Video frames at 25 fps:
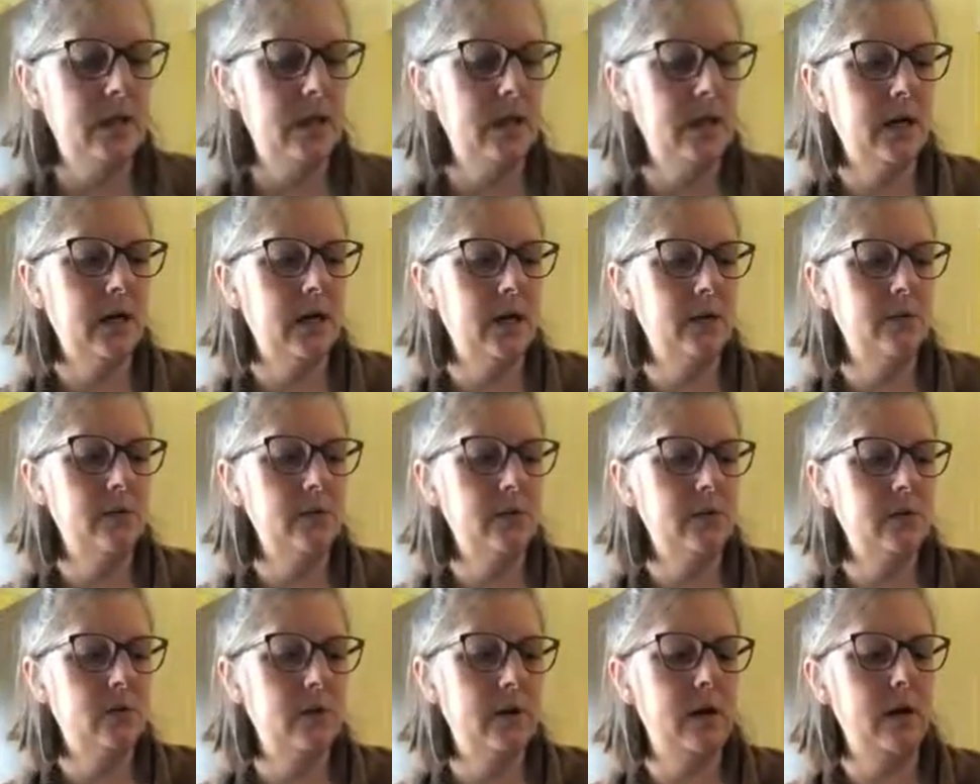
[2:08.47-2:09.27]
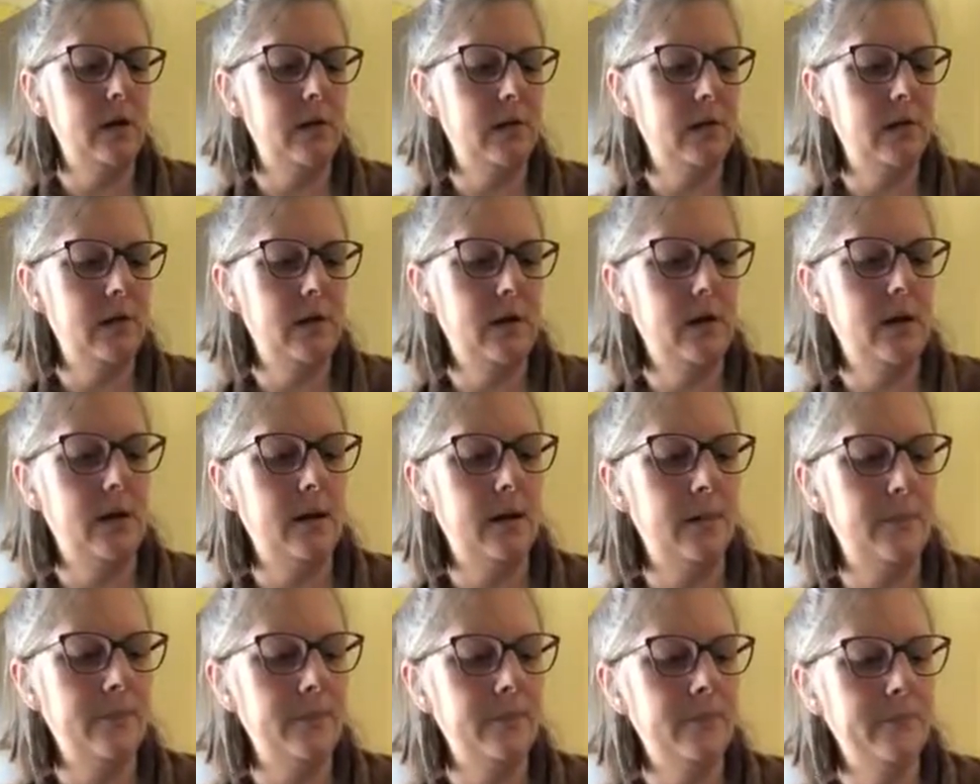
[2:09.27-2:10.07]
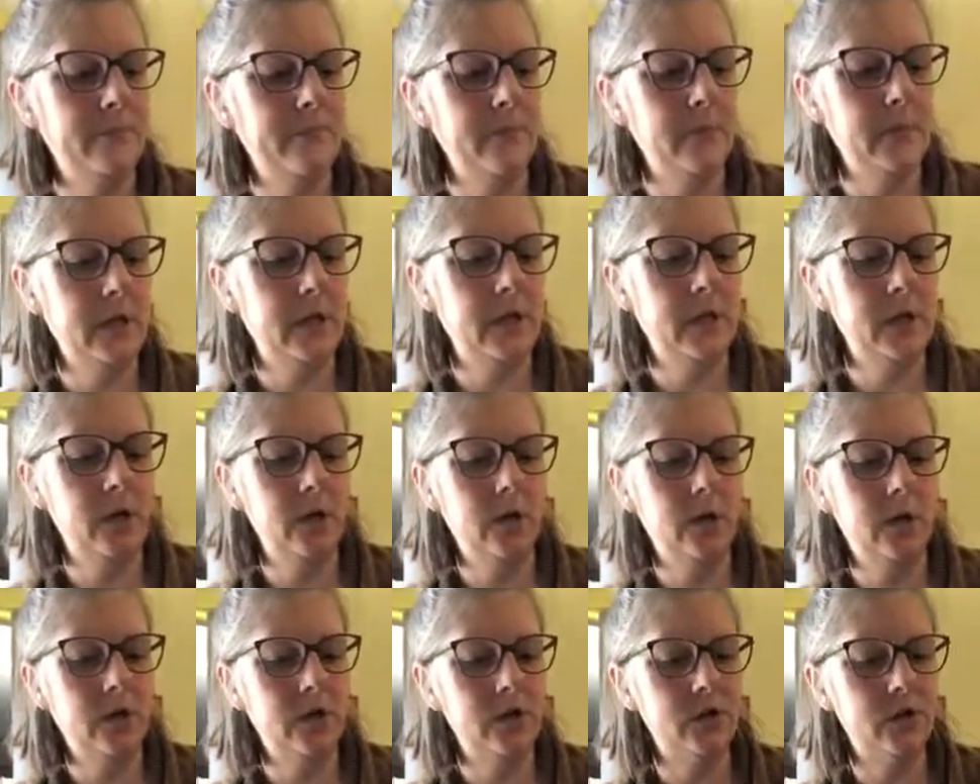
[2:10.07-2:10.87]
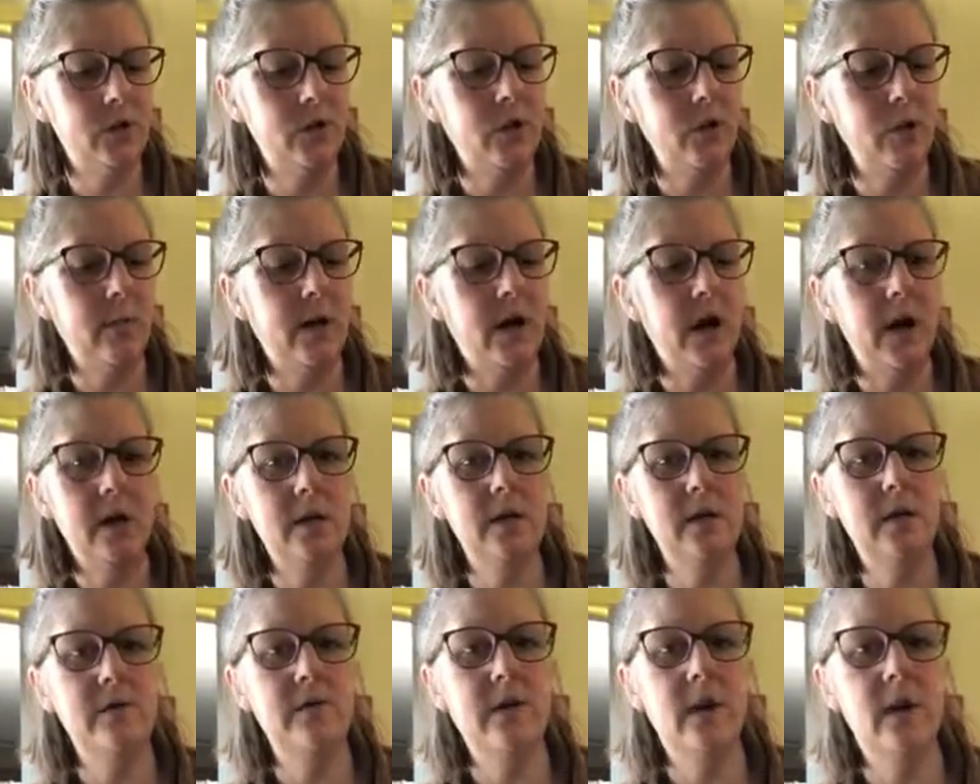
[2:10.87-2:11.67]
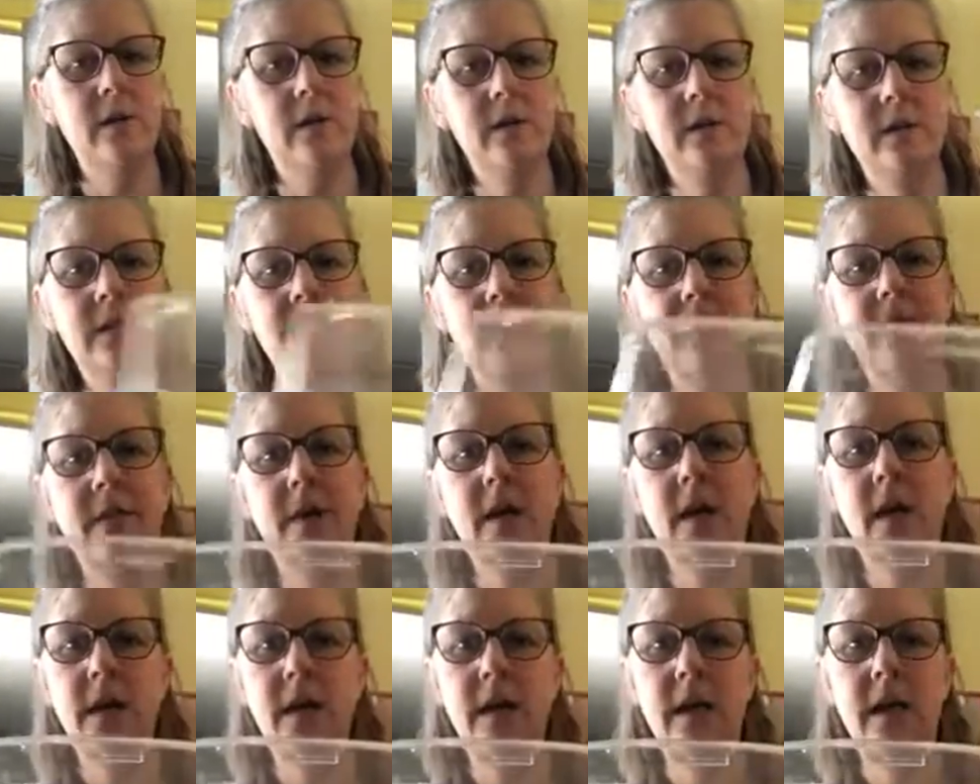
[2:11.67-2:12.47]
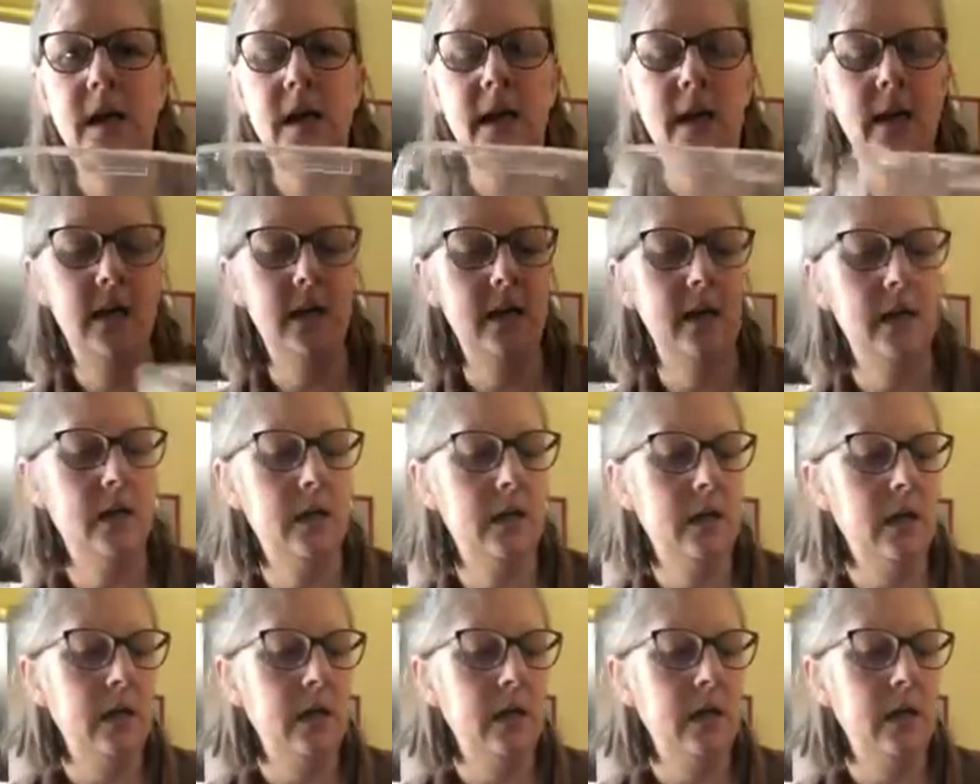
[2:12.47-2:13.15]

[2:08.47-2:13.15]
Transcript: It comes with in your little toolbox of all this stuff. I got a kit,